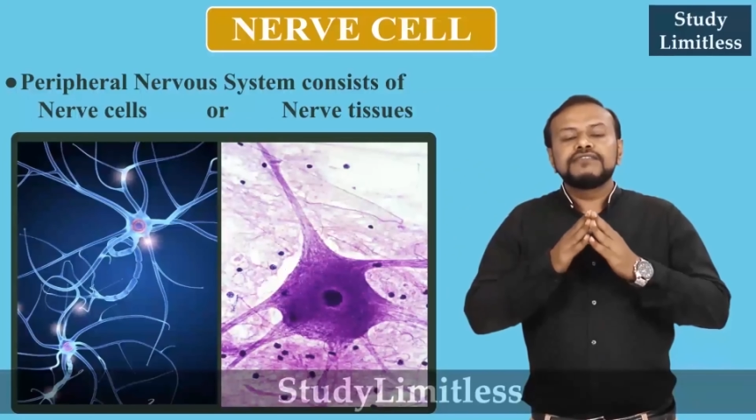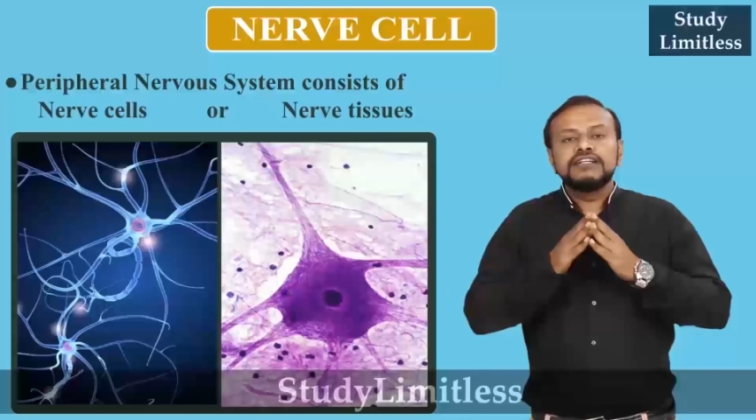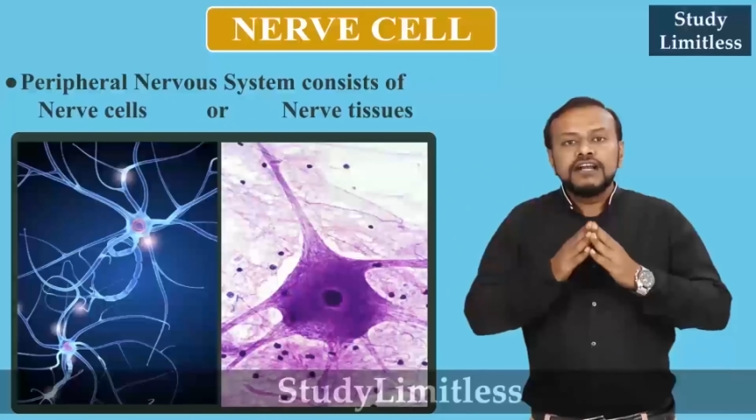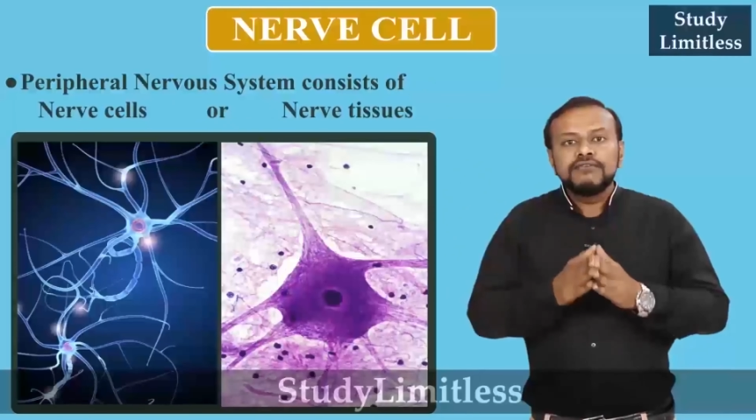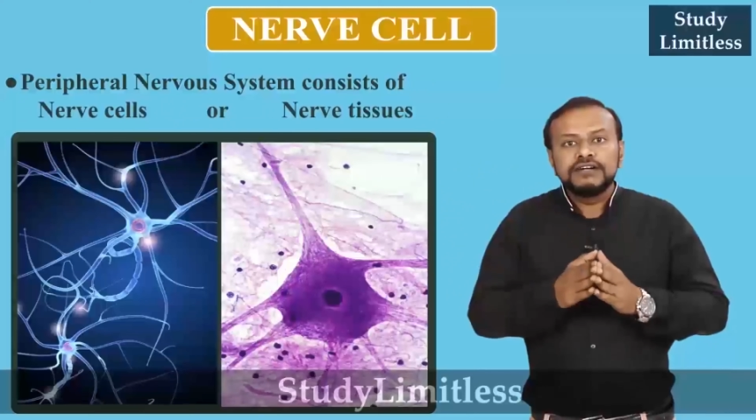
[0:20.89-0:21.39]

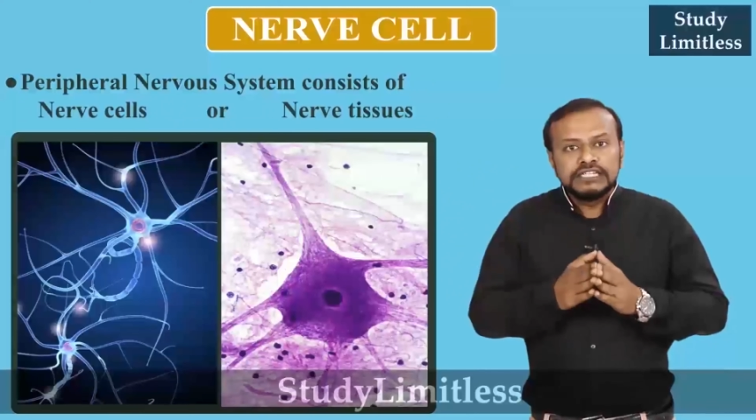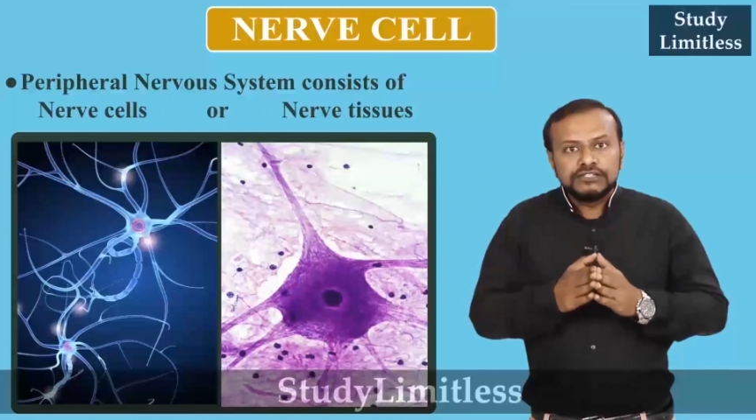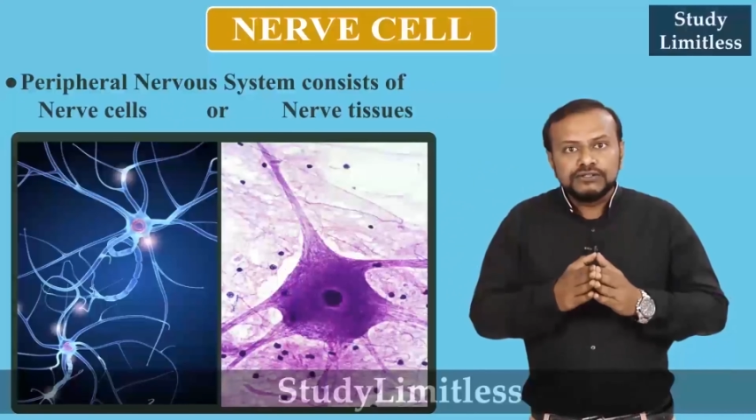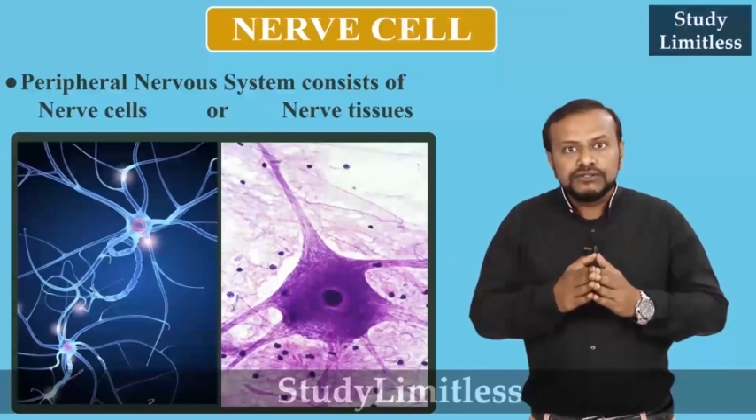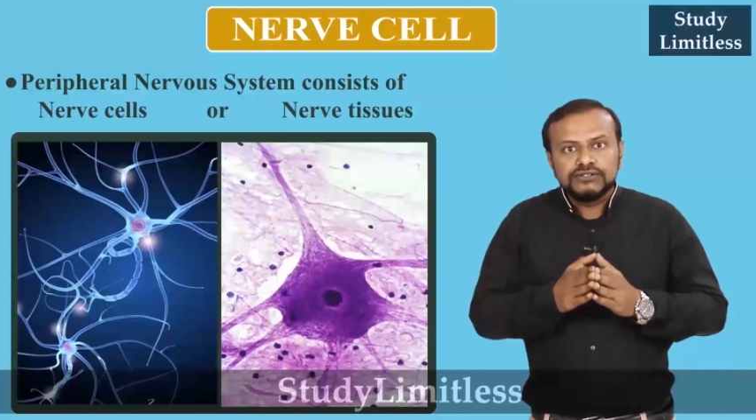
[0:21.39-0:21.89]
nerve
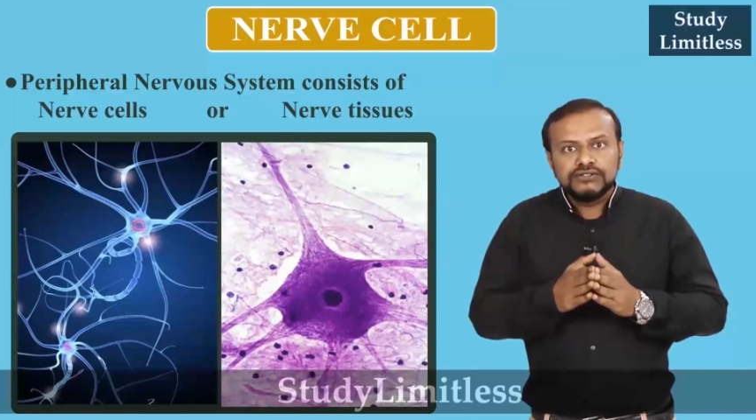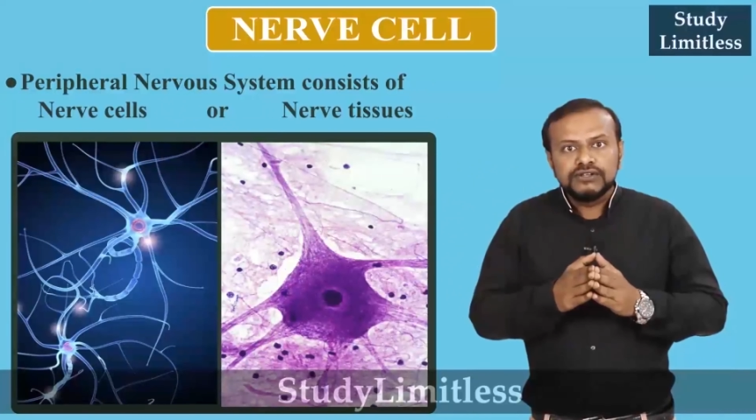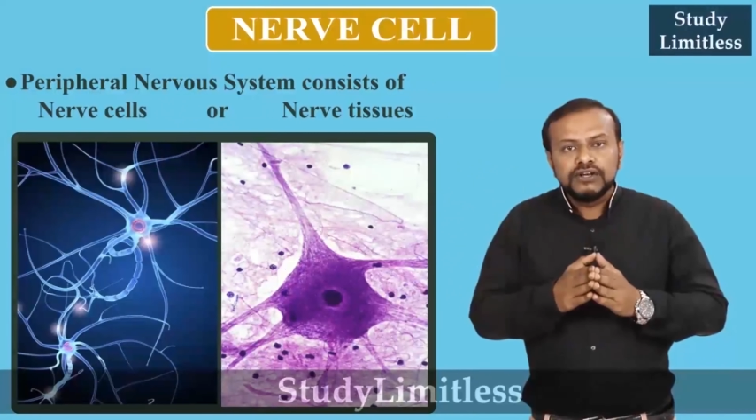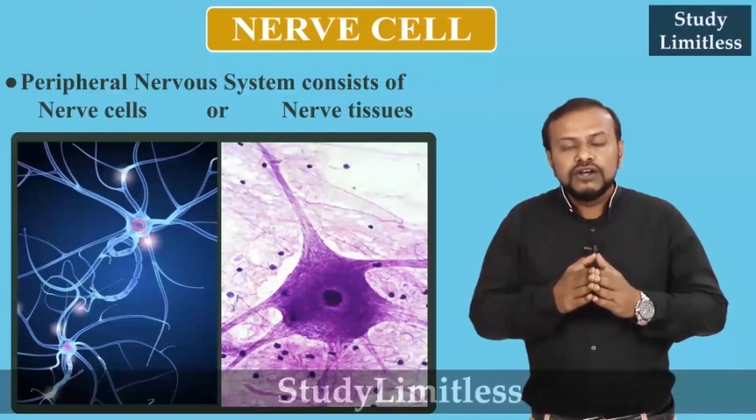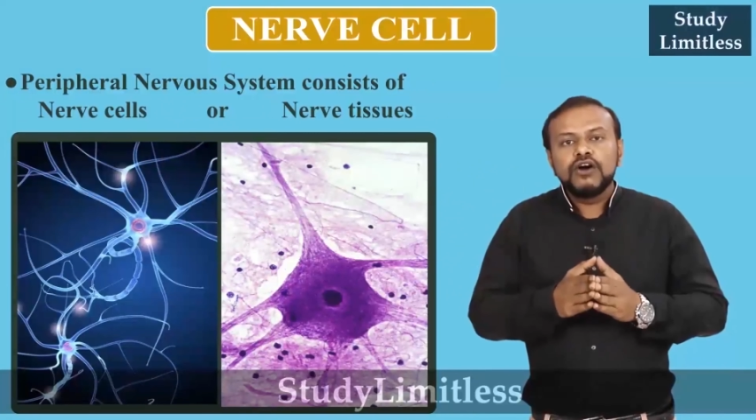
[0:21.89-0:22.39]
tissues
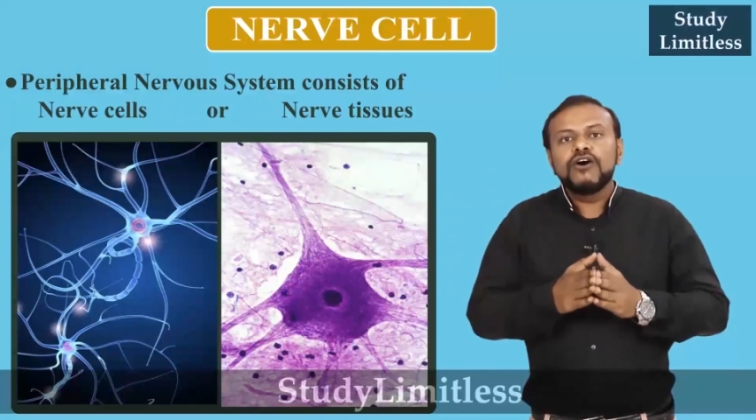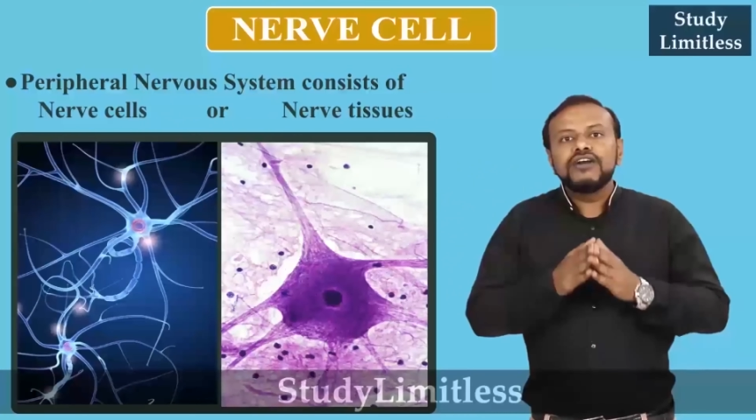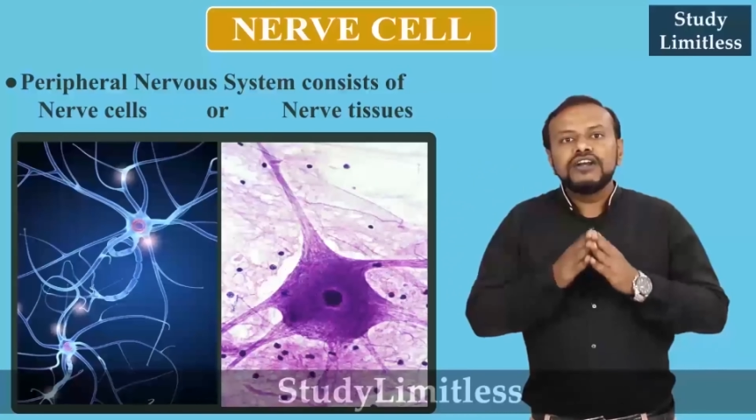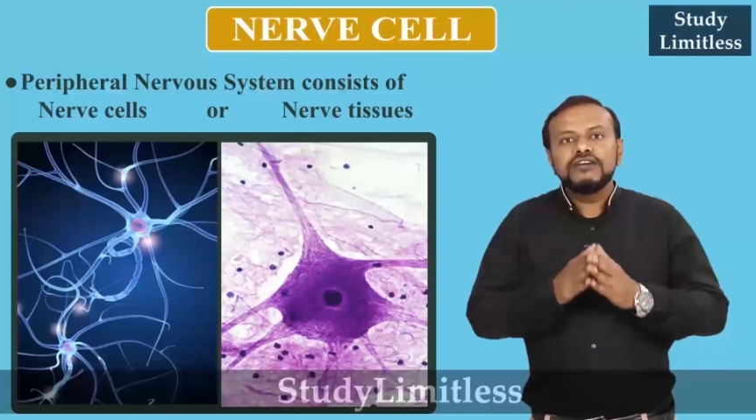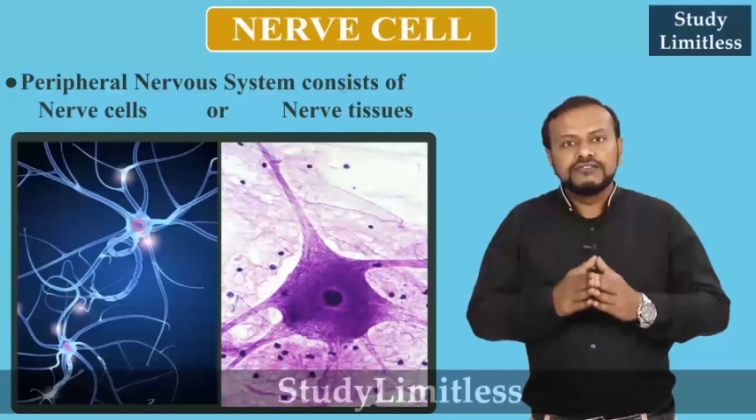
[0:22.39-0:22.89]

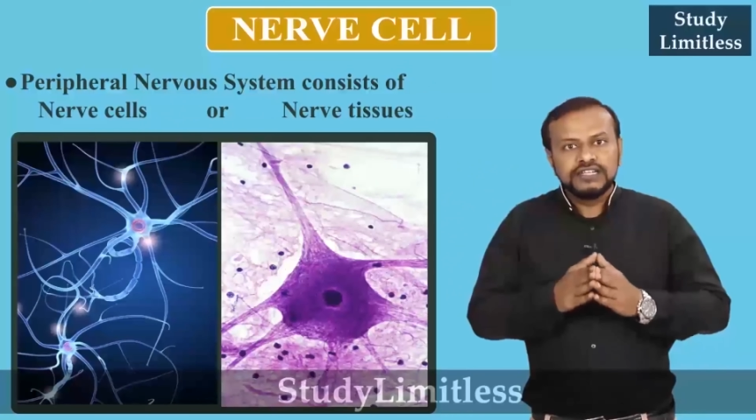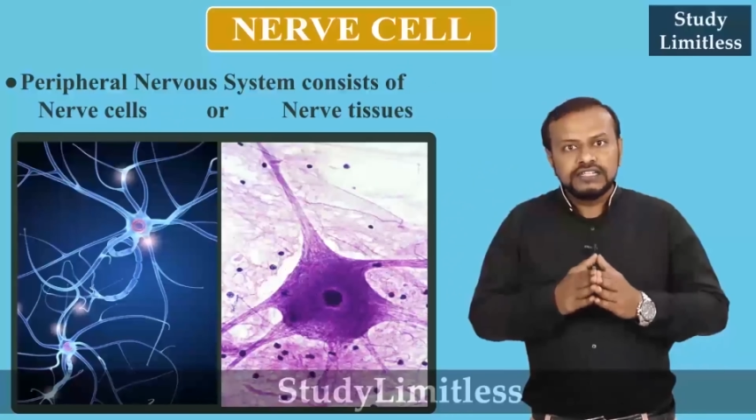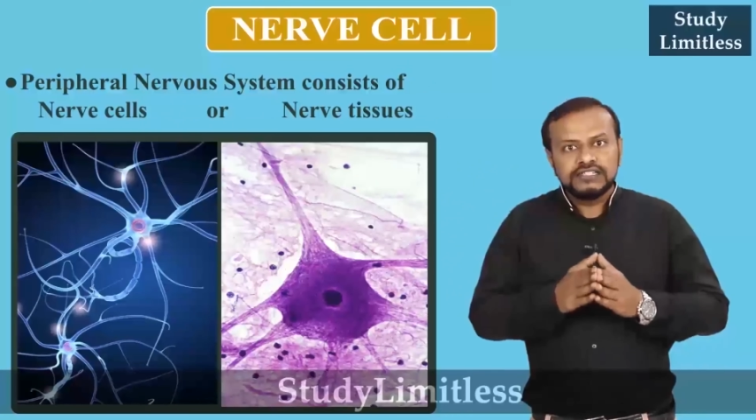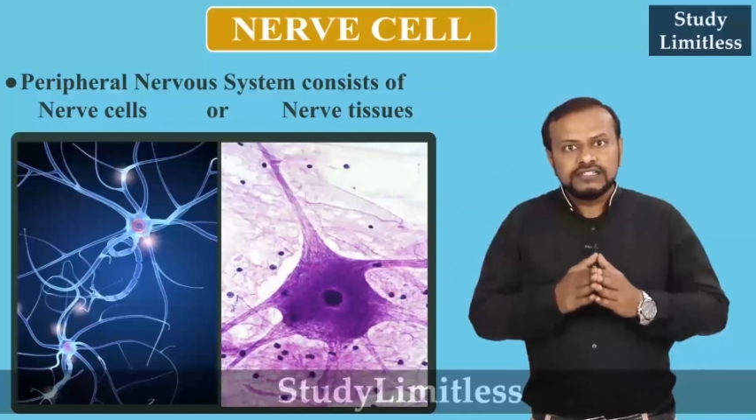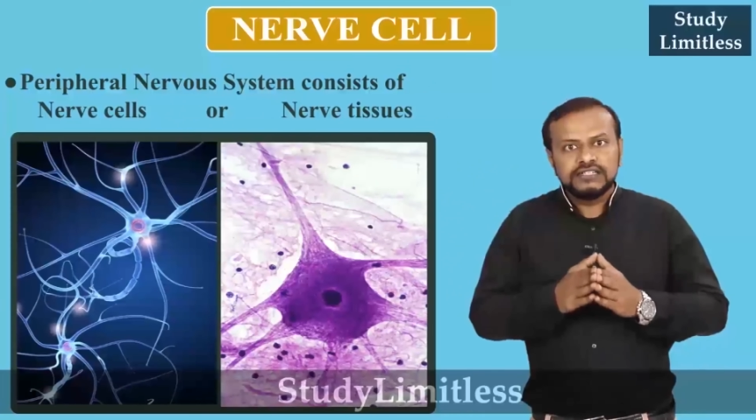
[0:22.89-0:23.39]
or nerve
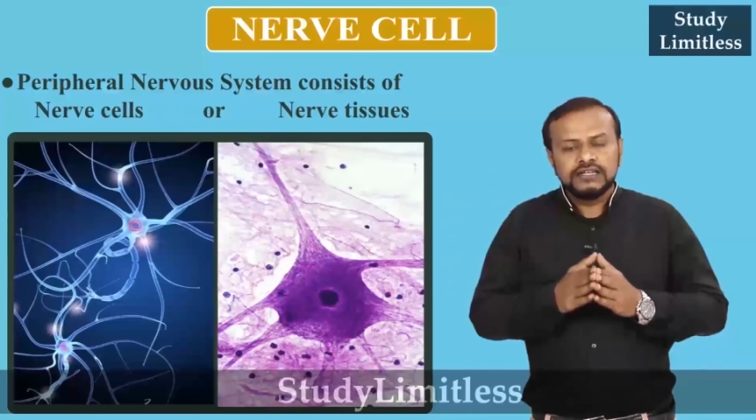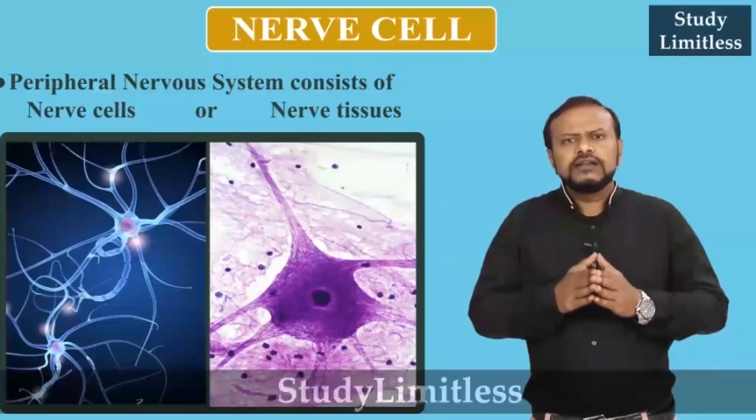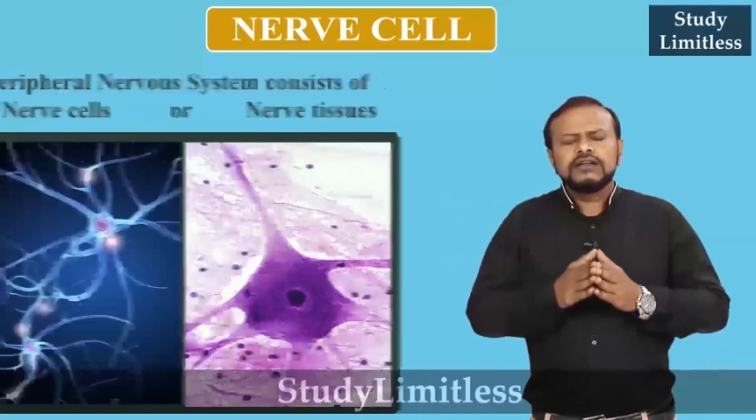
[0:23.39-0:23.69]
cells.